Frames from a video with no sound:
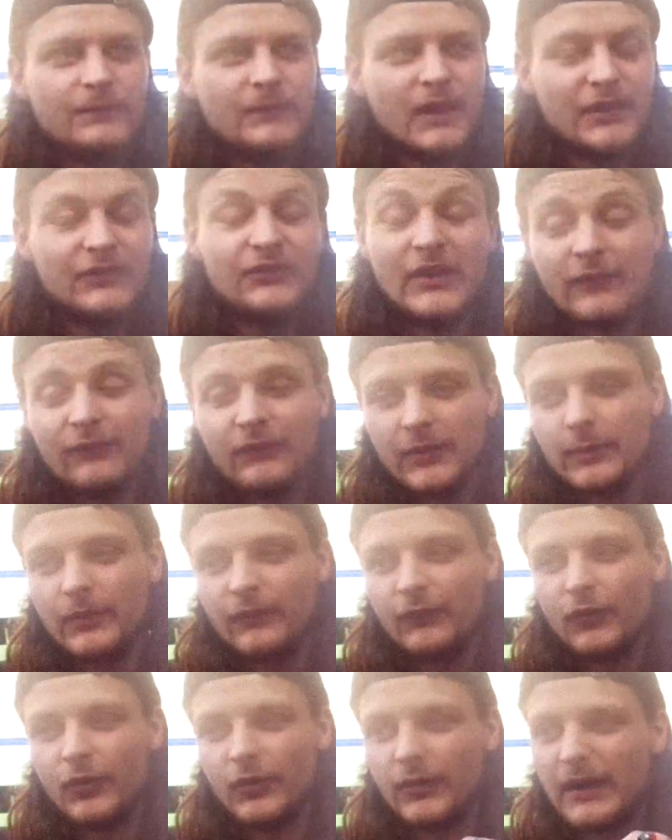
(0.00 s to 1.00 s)
I definitely
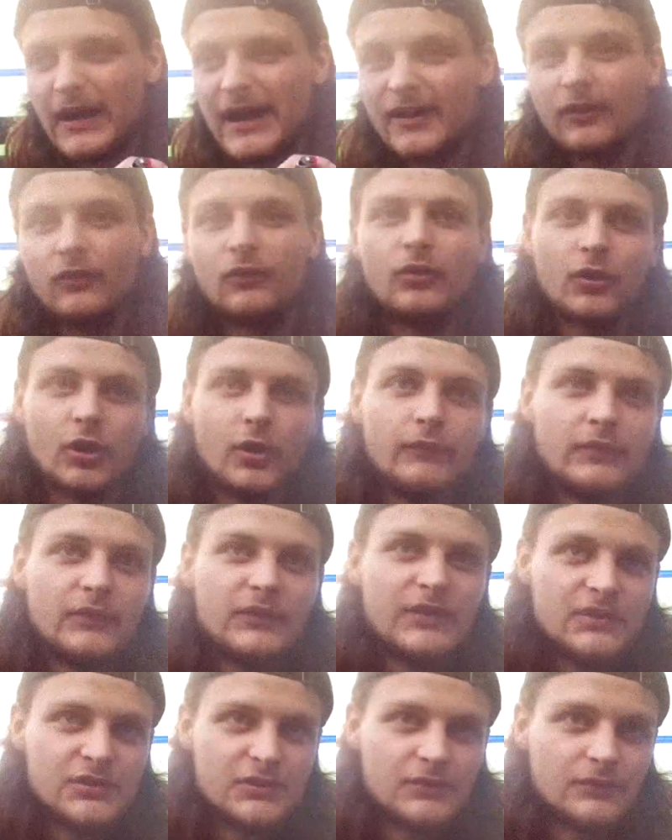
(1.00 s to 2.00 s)
prefer analog over
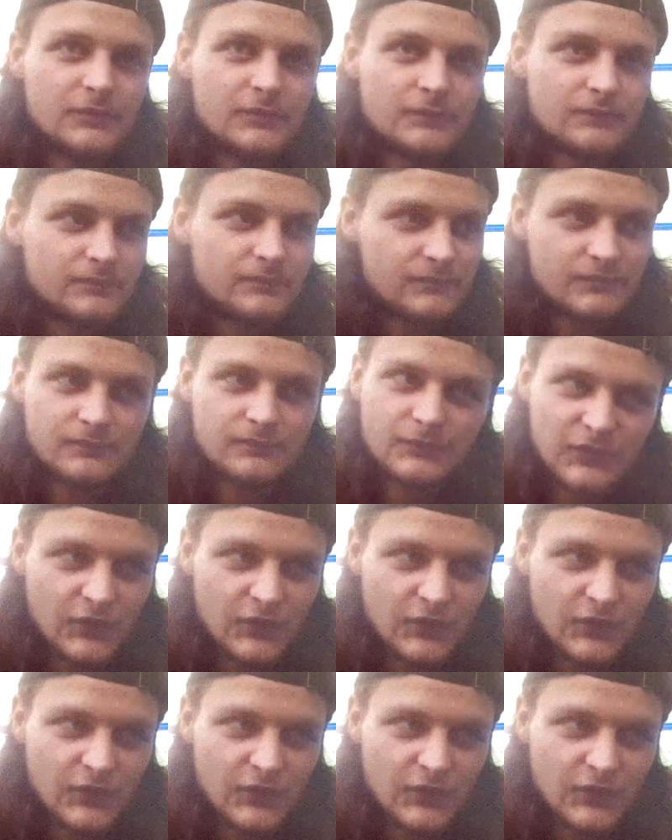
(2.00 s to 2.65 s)
digital